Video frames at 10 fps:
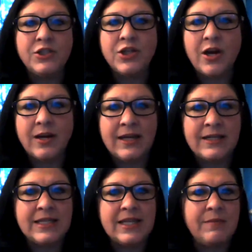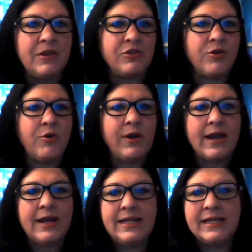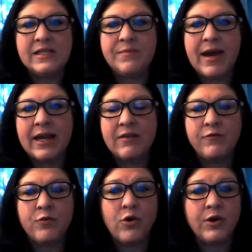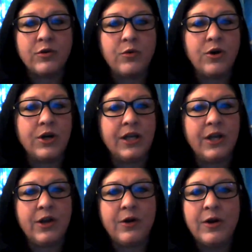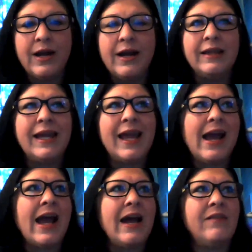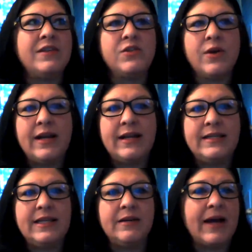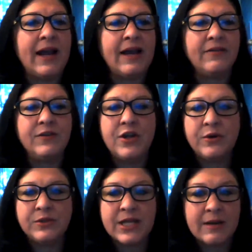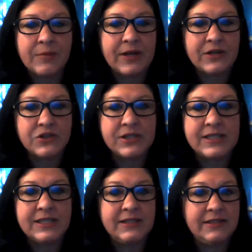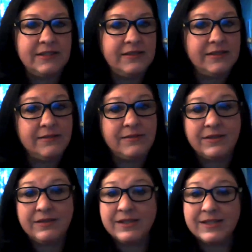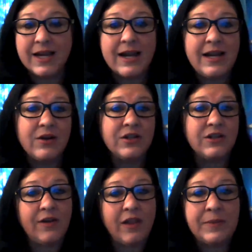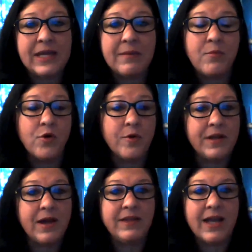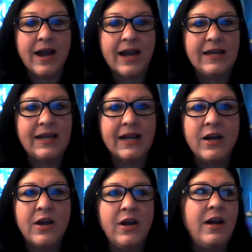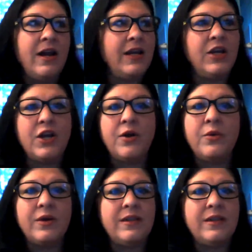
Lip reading: talking to them and throwing ideas back and forth, or, like, hey, I have this great idea, but I have no time or interest in designing or developing it more beyond the idea, you know,